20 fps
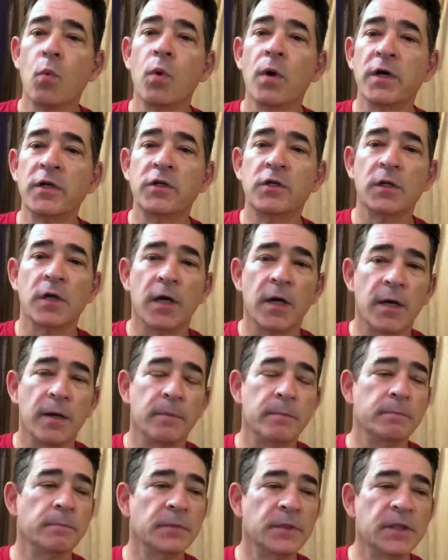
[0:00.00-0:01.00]
was
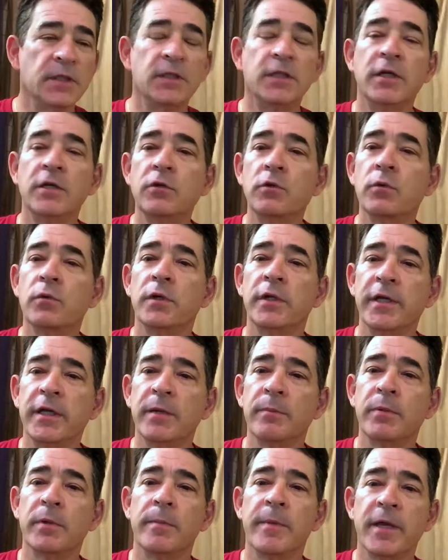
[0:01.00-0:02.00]

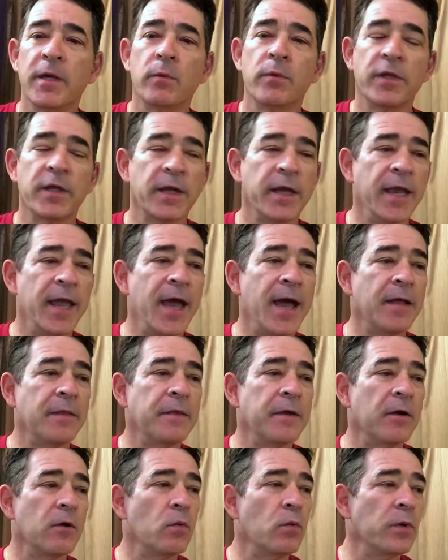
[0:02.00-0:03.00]
continually implemented with a
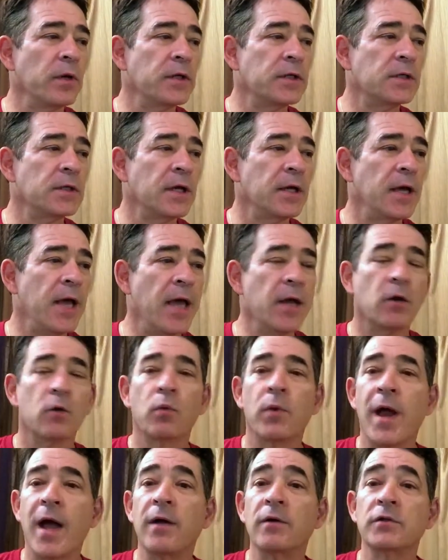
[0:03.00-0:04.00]
cat, there was an
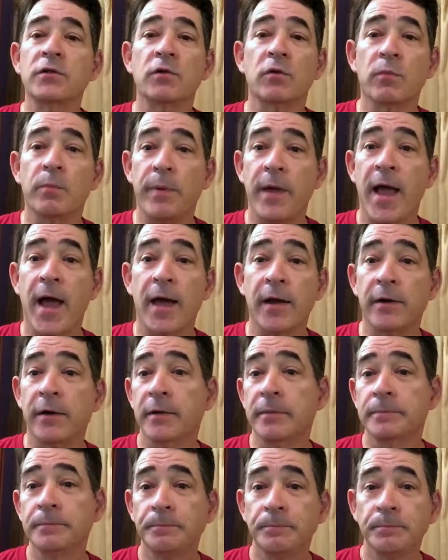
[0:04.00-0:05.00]
arousal
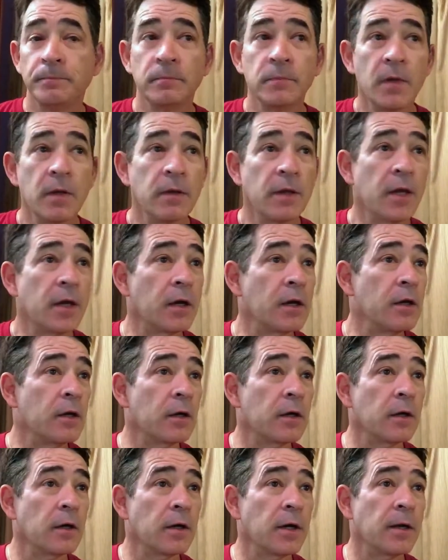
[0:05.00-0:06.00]
pattern that
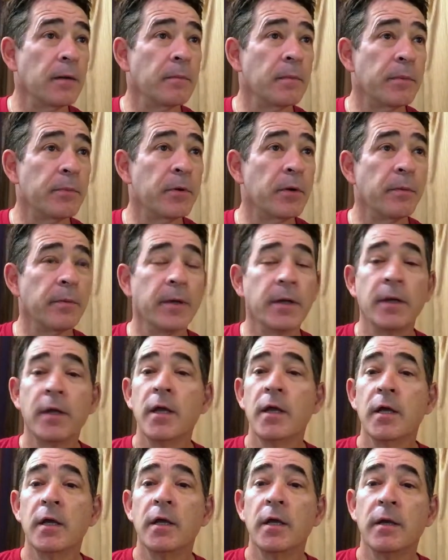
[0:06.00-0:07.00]
occurred from,
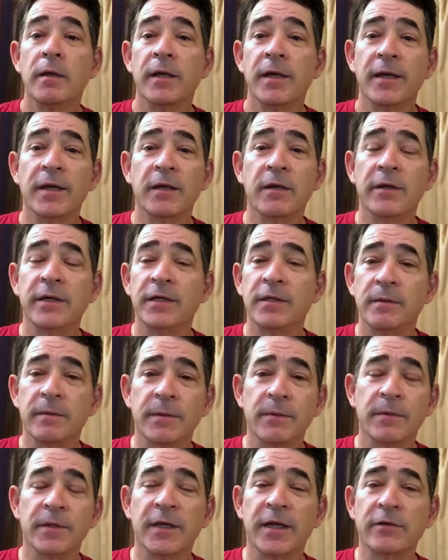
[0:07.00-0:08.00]

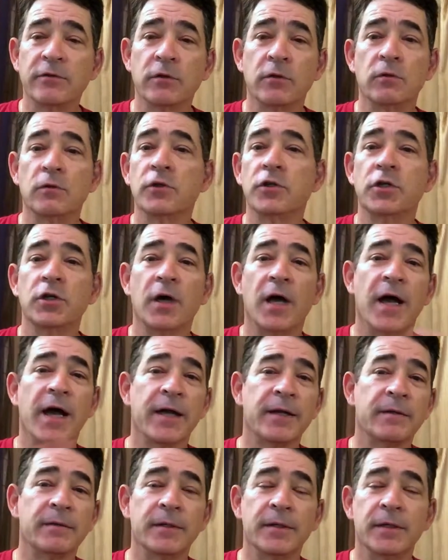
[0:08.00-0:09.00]
electrical
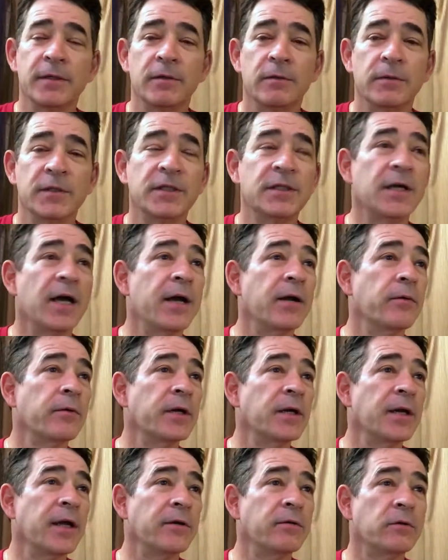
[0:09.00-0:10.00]
shock, a
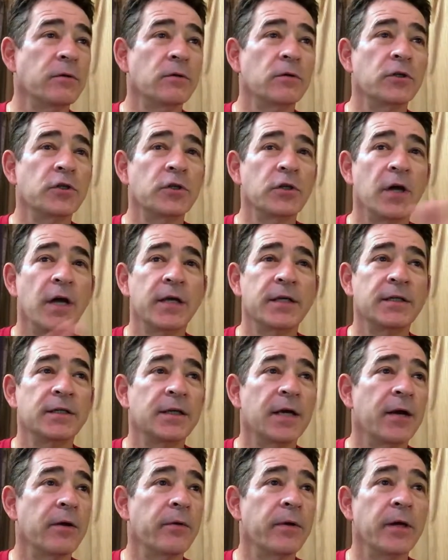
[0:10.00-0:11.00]
siren,
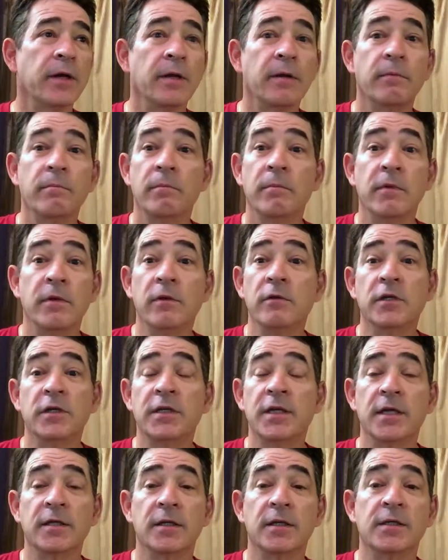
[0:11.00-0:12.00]
and you
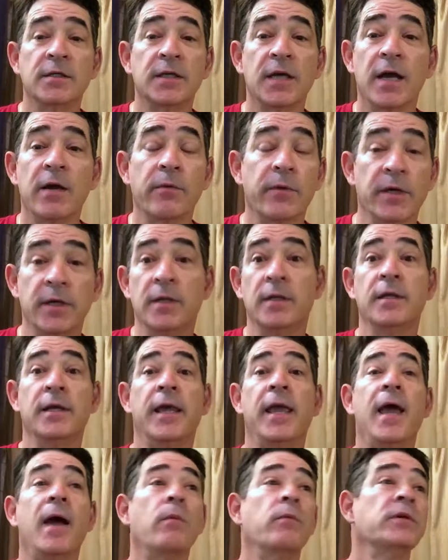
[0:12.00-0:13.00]
just hit the siren and
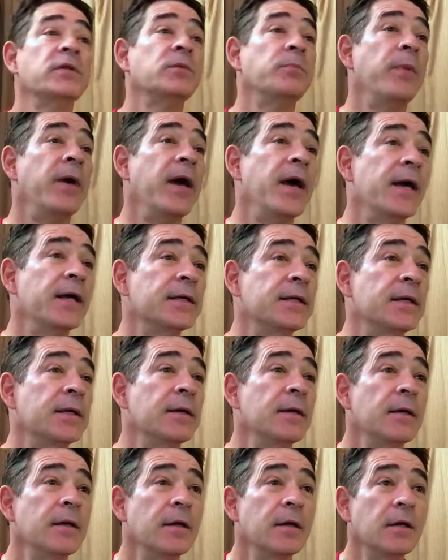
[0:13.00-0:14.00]
the cat would spaz.